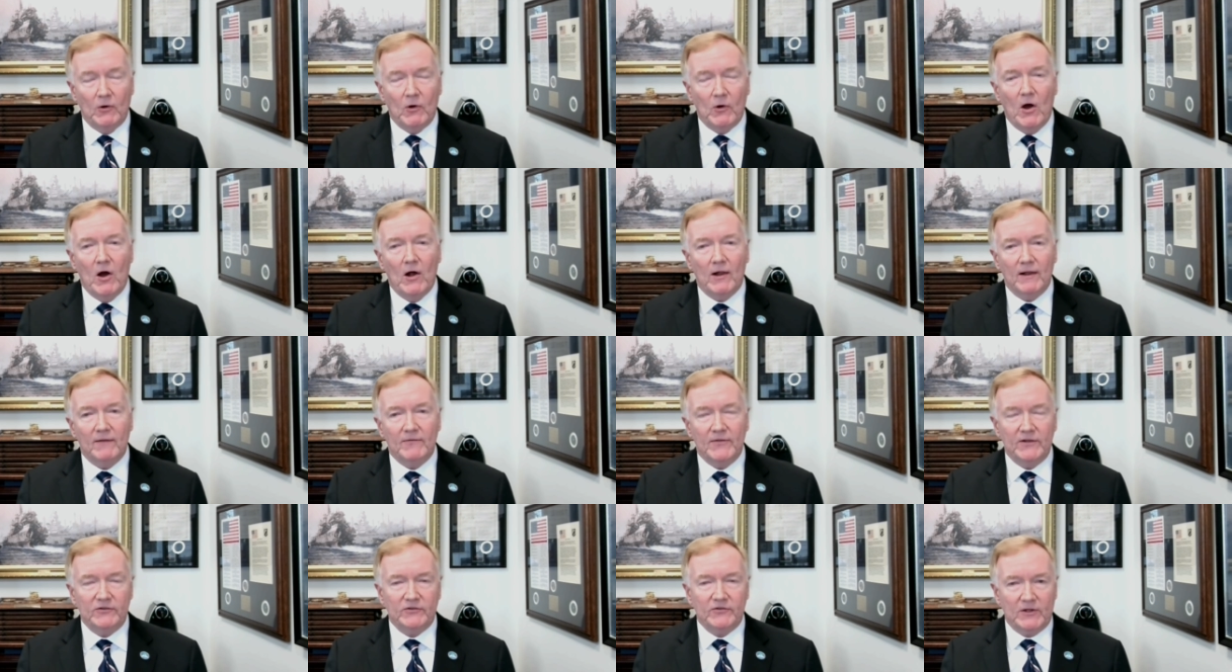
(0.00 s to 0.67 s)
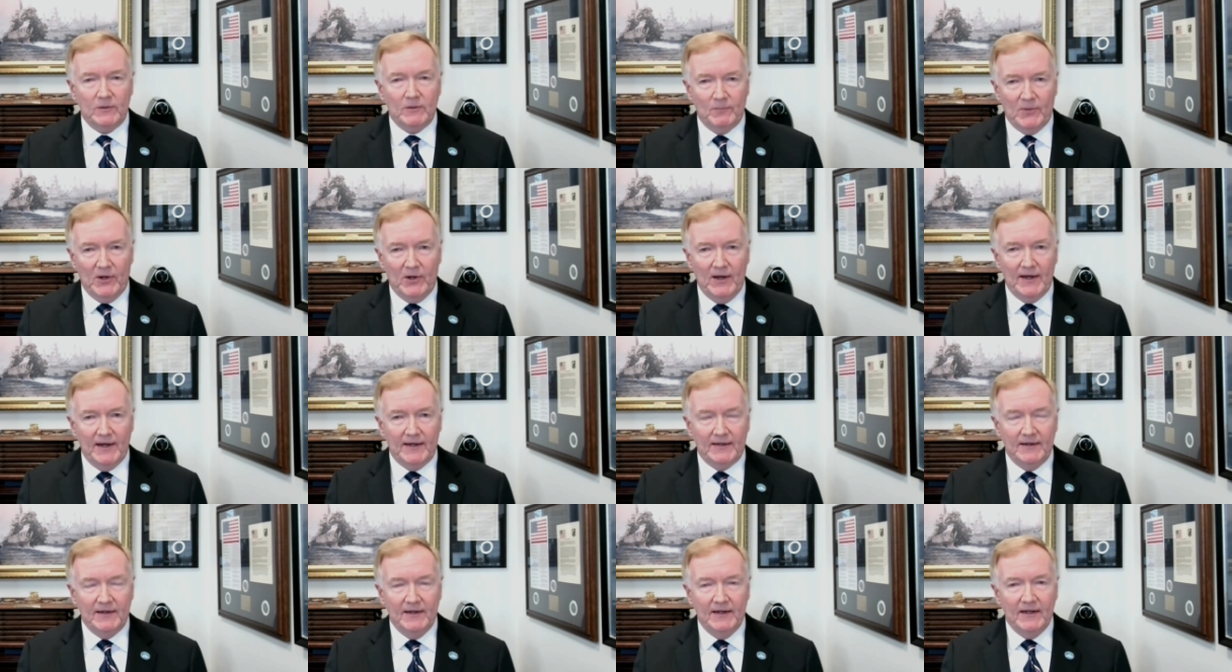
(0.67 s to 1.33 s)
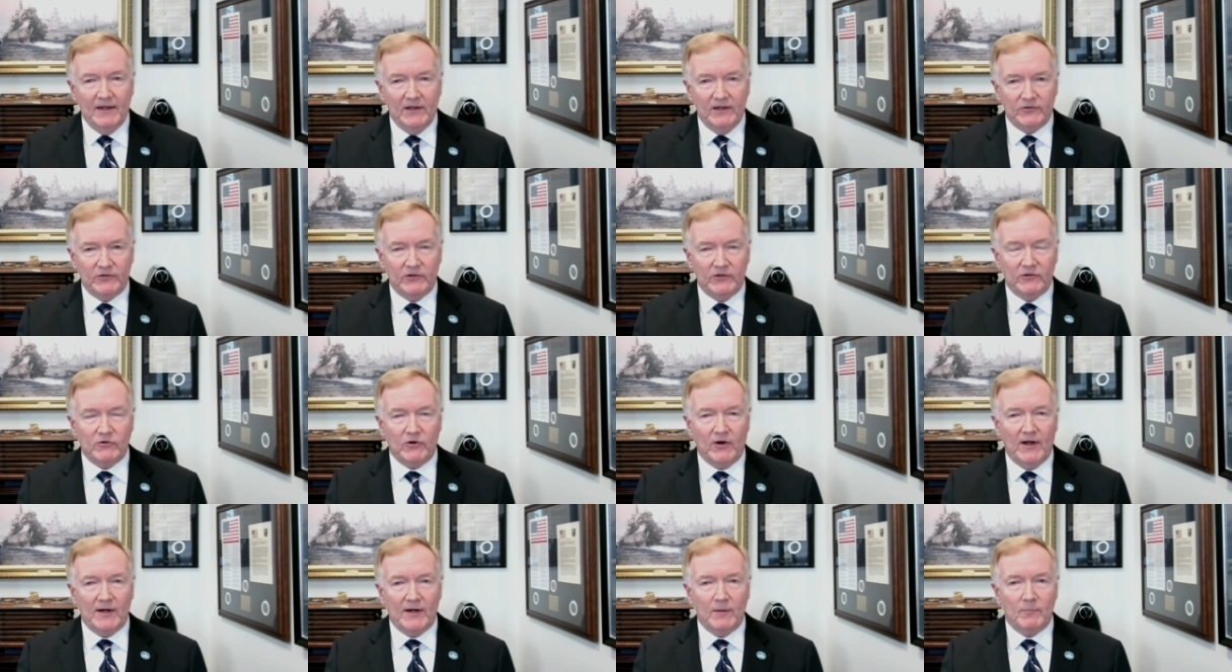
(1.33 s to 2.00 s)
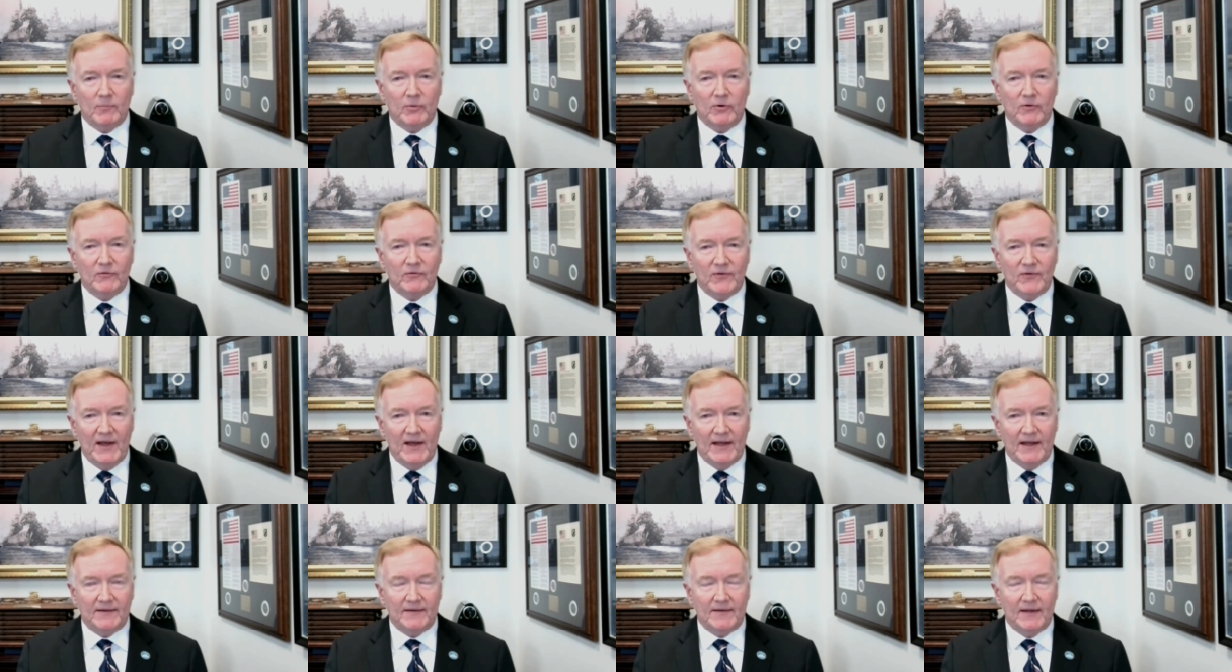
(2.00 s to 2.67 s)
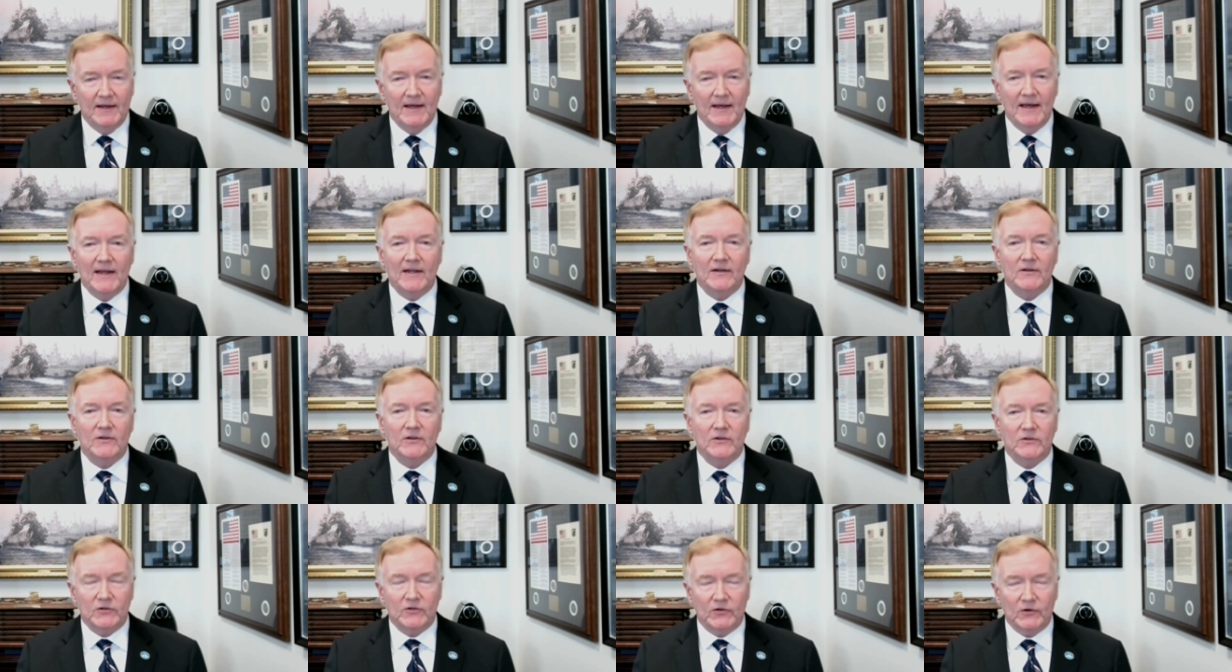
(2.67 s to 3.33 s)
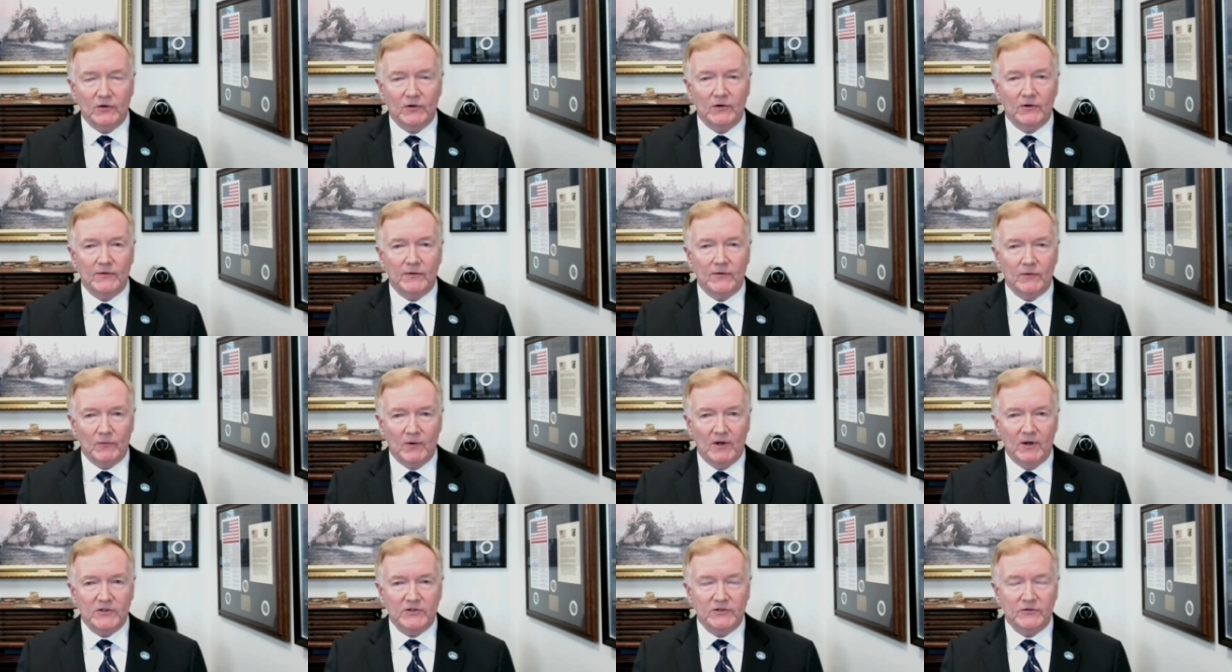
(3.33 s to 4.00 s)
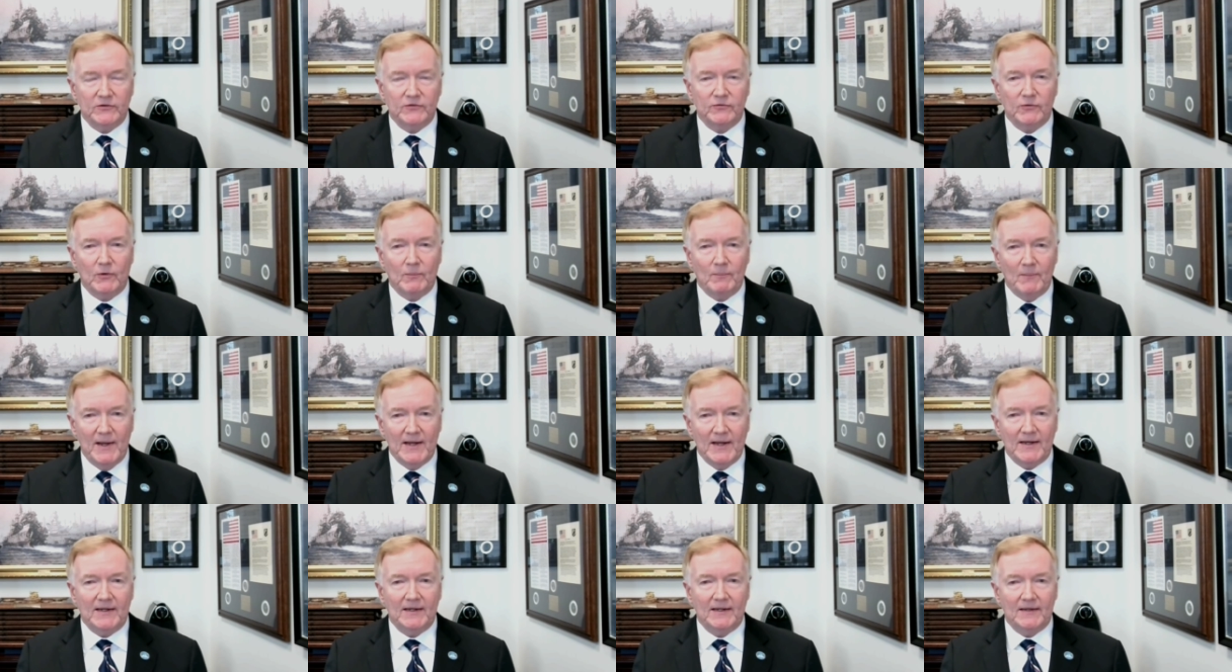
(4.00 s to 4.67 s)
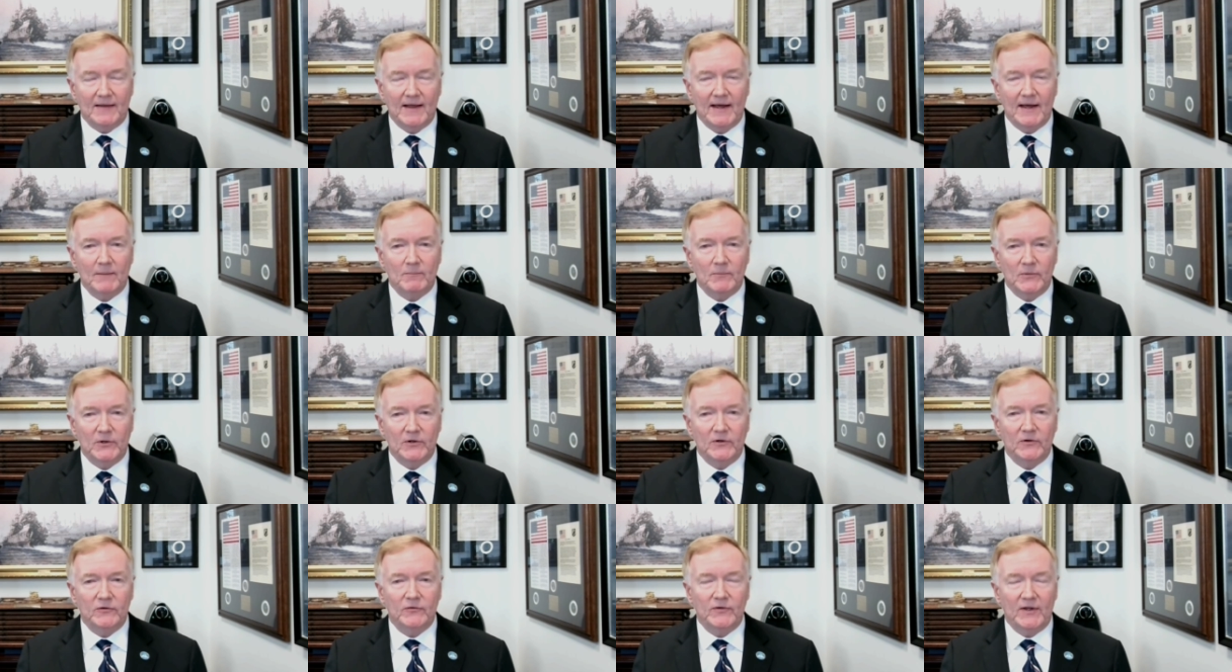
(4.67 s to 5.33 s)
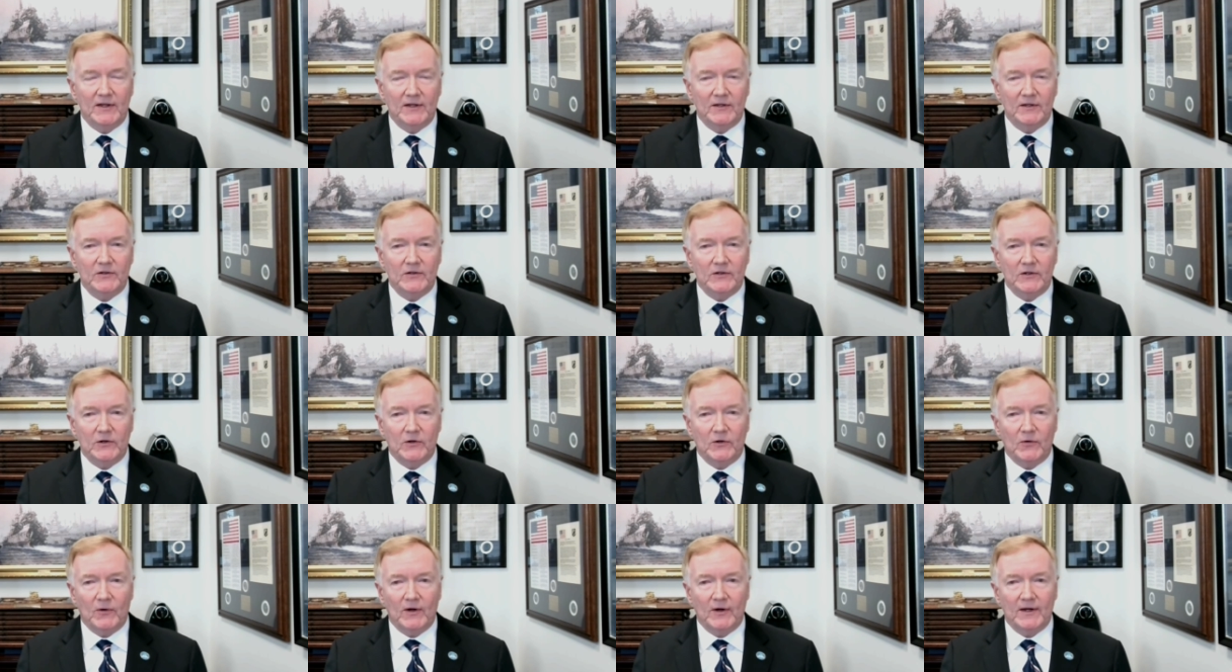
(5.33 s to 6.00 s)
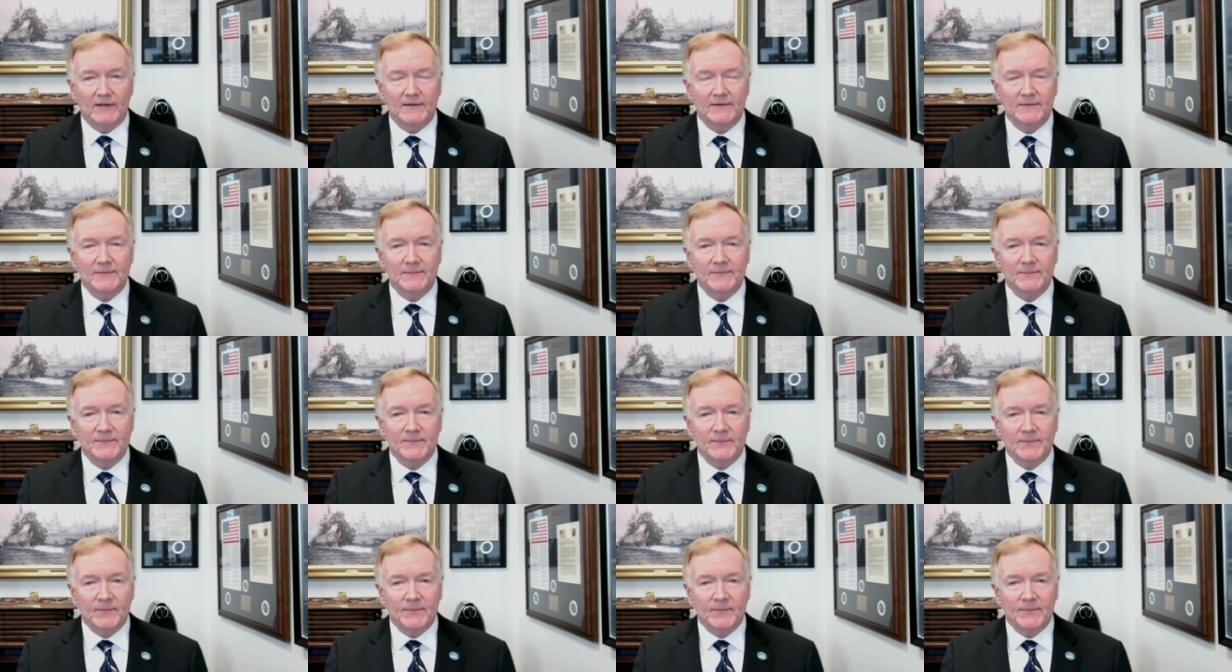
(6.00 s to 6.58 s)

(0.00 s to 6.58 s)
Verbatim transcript: So all of this combined is to try to prevent and deter the Russians from making that move into Ukraine.